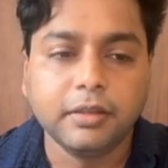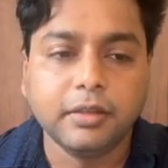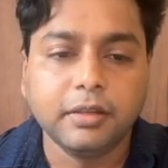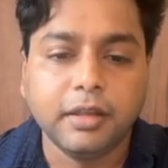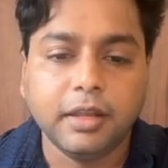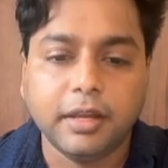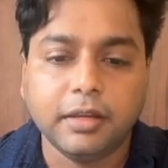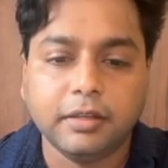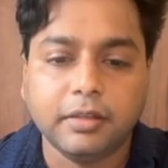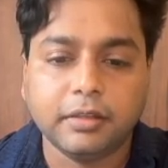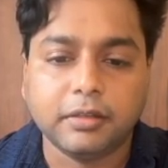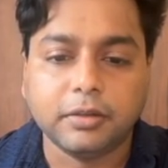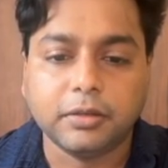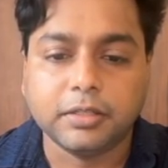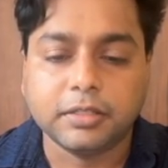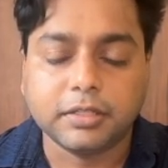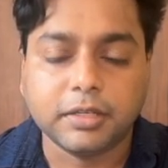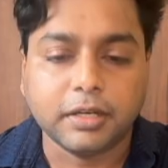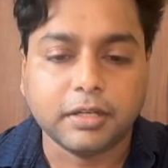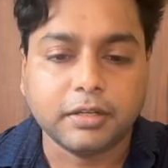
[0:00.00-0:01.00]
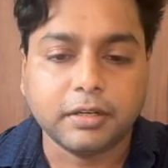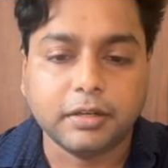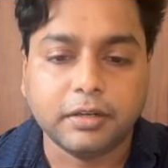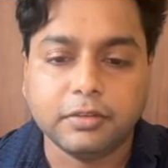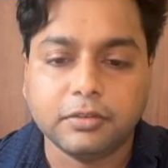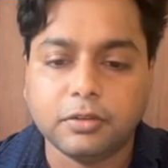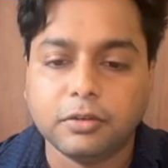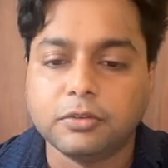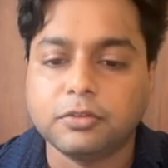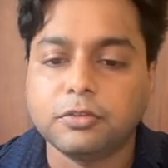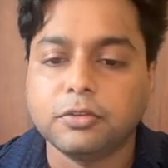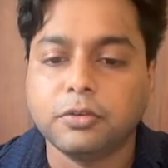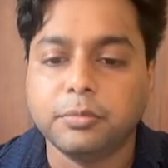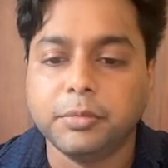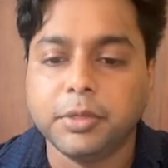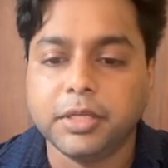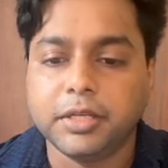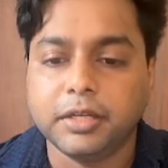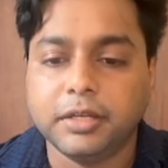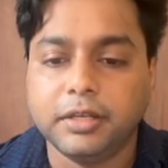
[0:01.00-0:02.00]
and the constructor is also
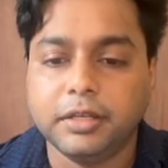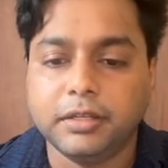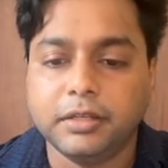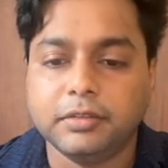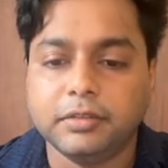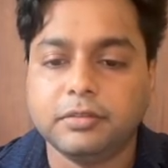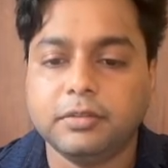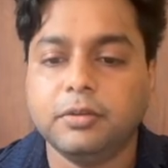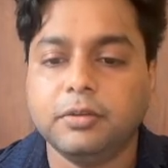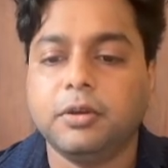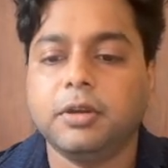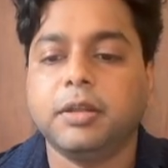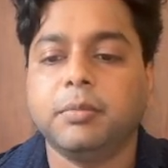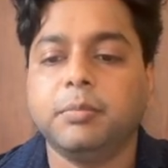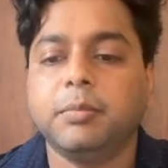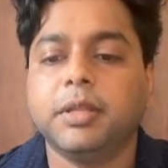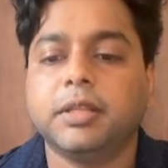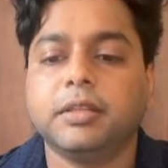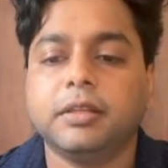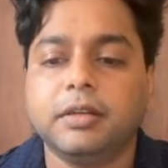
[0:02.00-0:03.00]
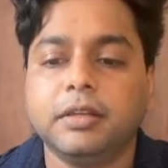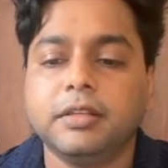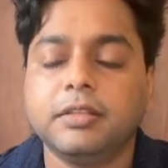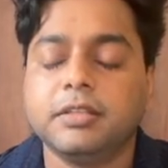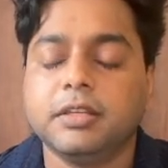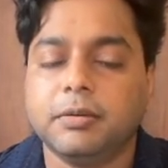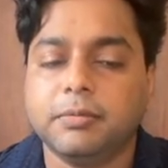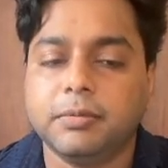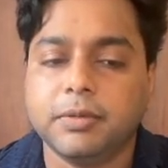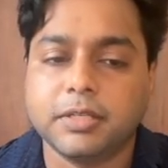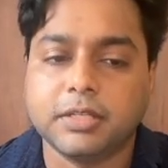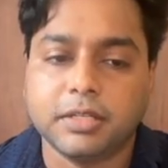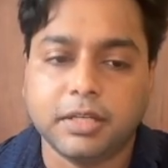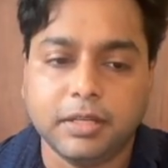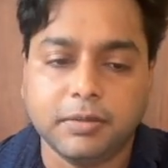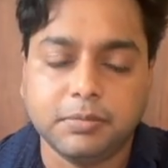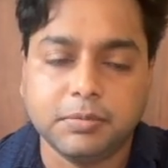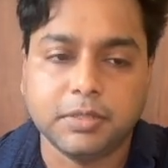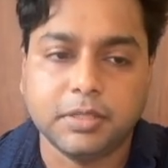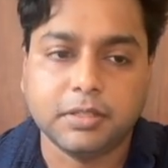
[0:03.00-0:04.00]
omitted, it is not a method in Java's
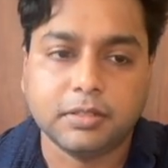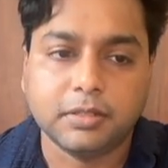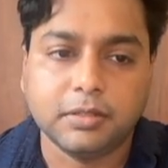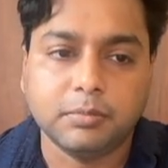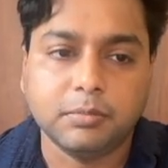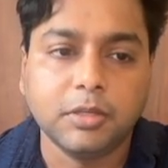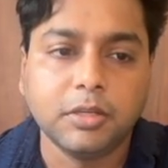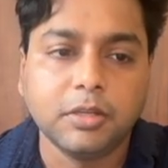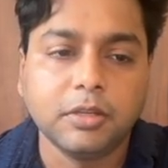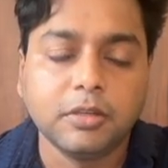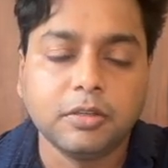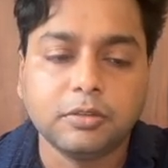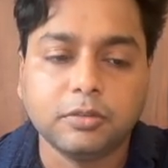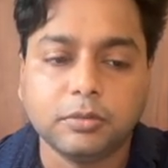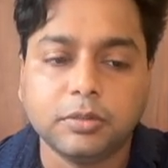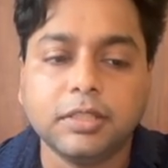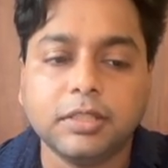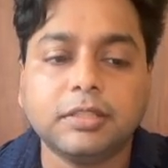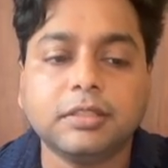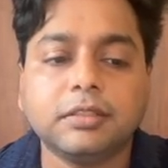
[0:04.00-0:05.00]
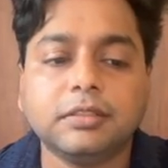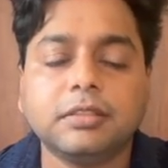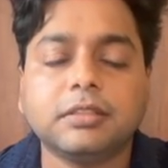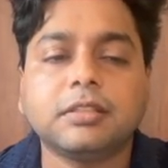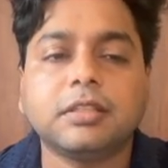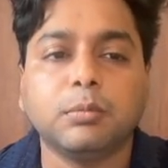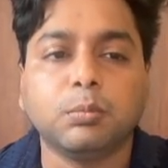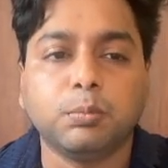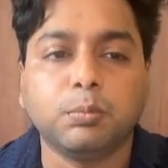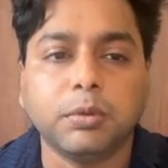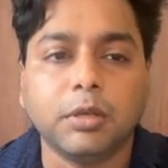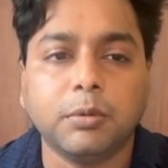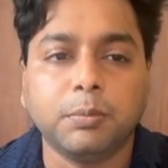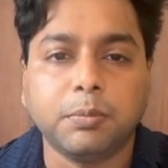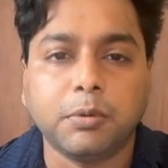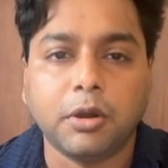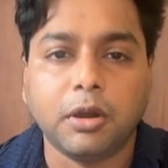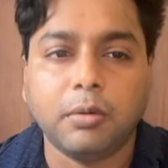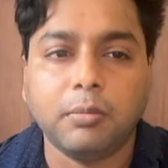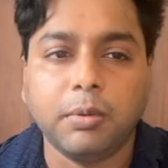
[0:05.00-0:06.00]
type system. So this is a simple
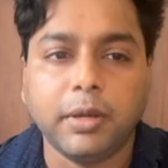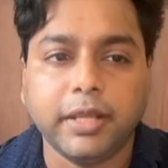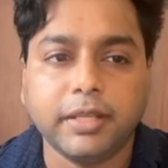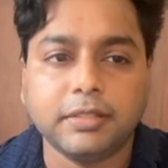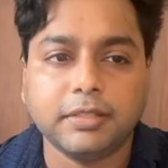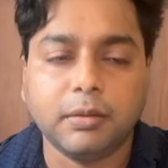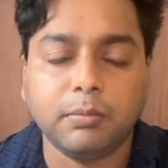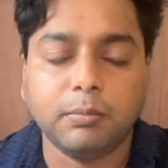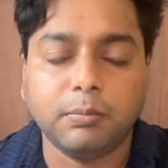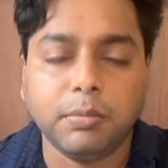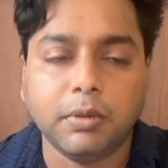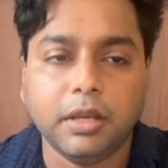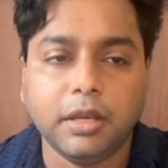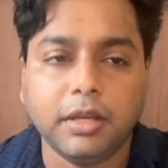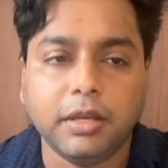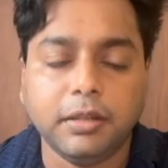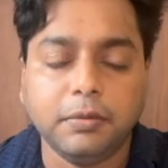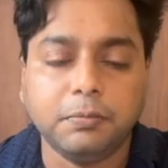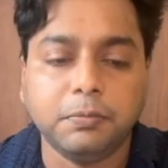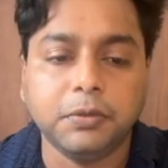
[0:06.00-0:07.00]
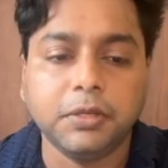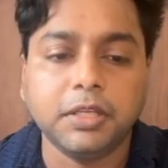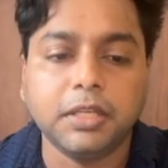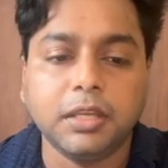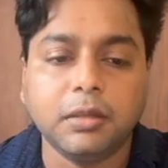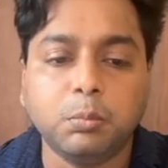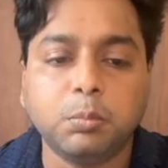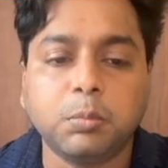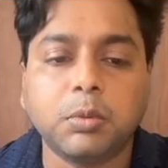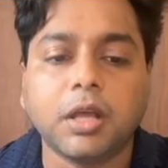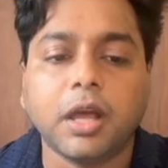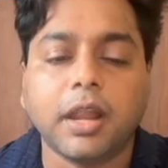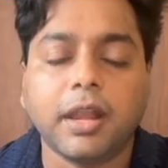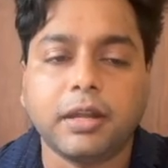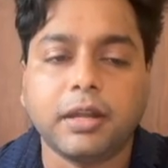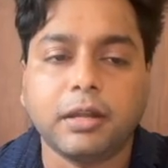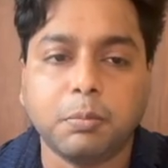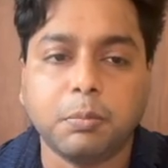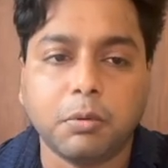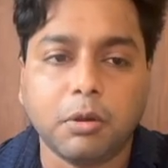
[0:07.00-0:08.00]
prompt example, and if we give
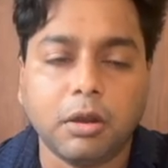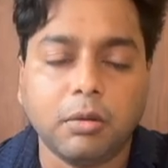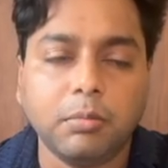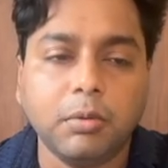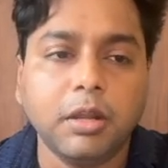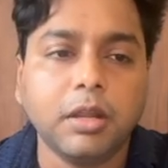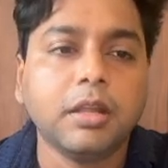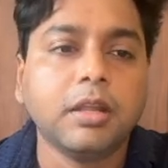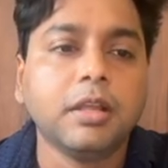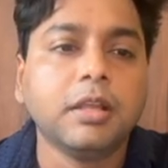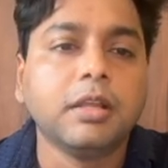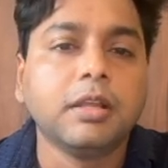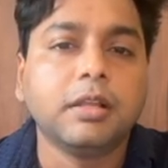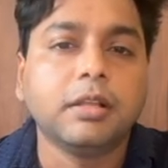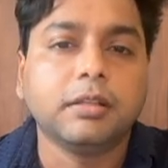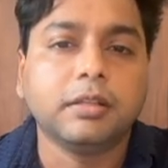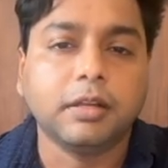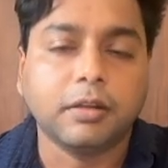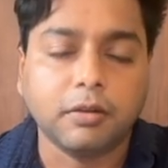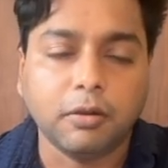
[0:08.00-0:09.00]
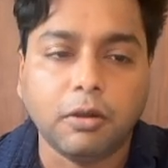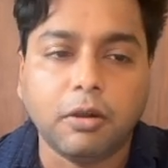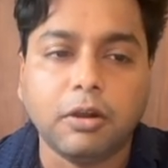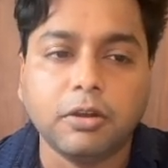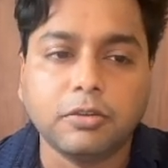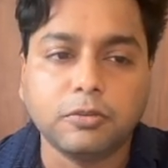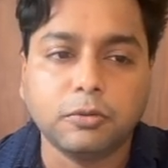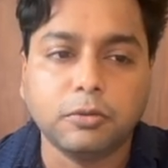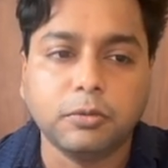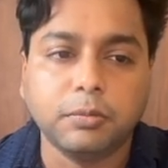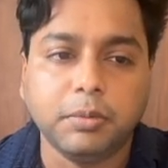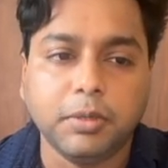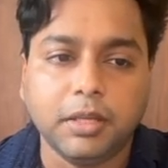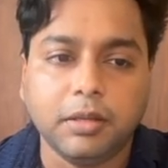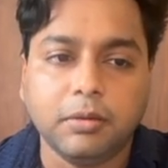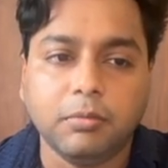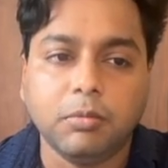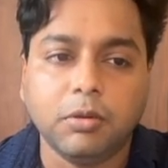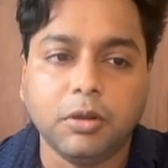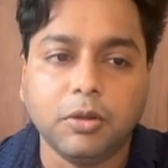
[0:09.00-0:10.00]
correct prompt, the Claude should be
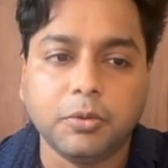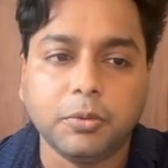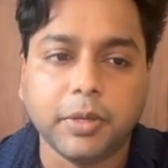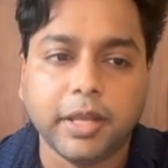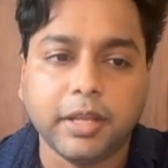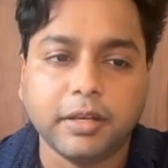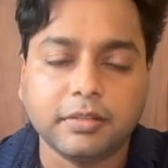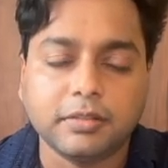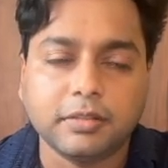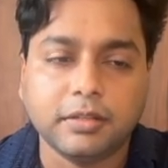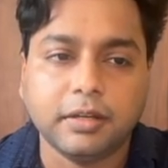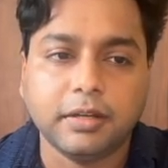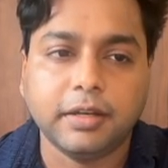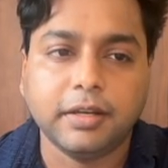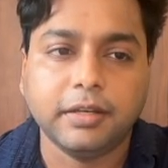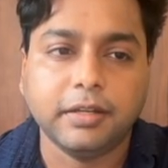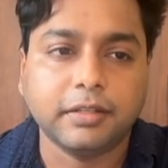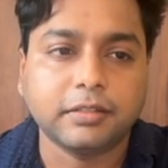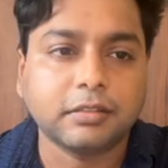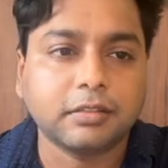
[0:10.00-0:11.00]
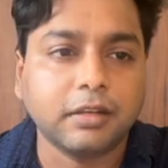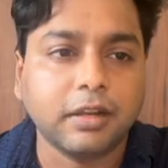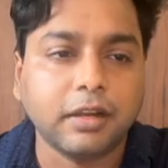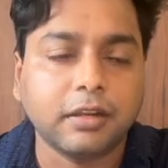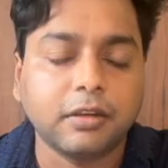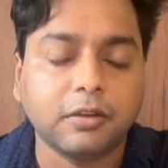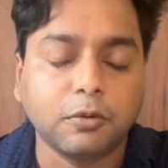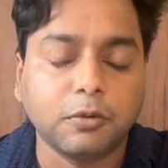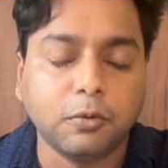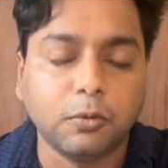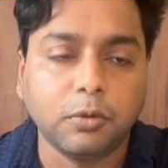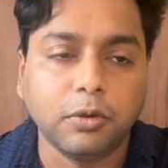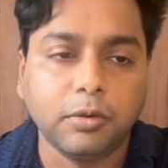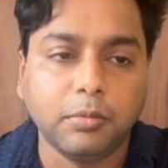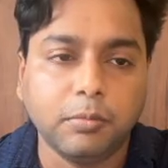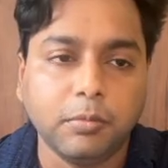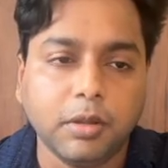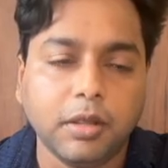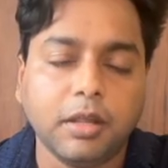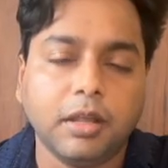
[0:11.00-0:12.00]
able to answer and extract code
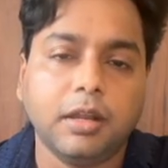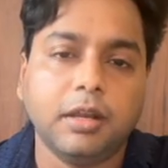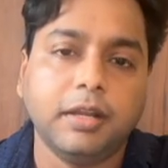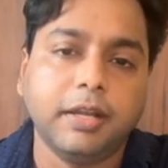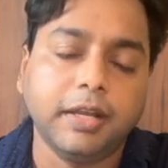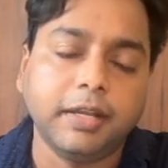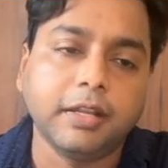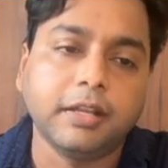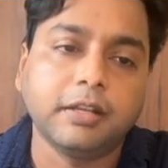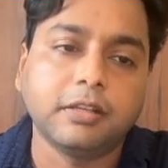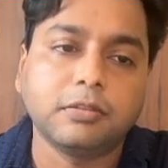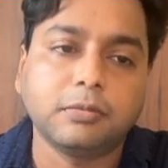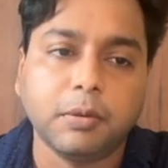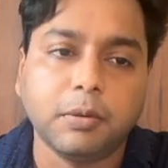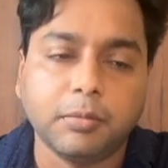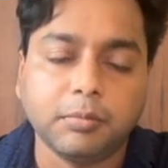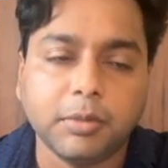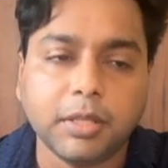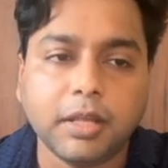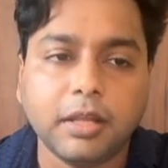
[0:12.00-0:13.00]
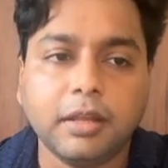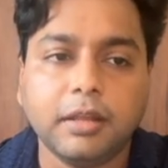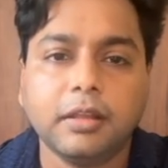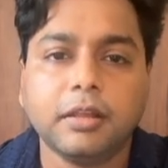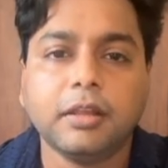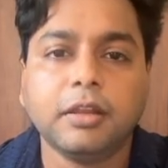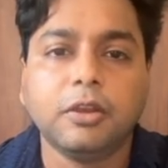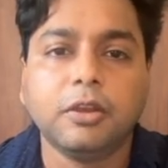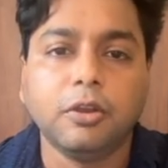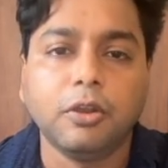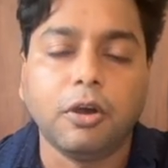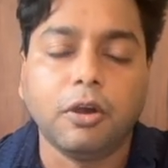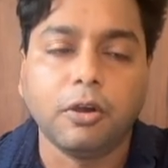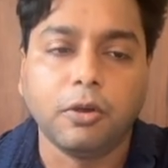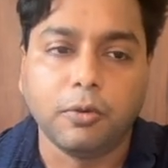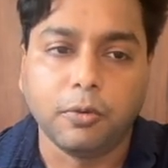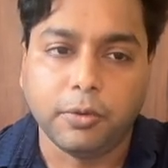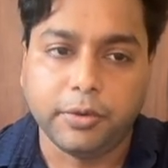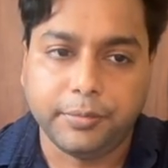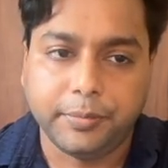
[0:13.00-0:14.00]
details from the long
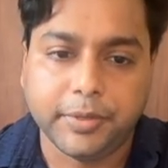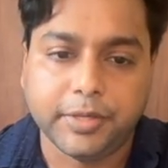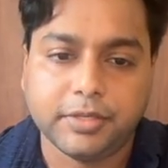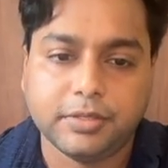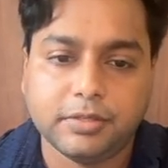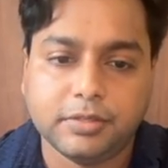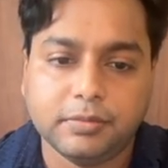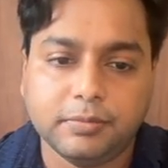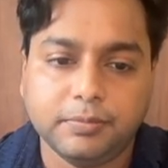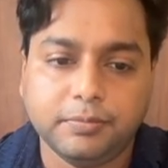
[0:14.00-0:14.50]
code base.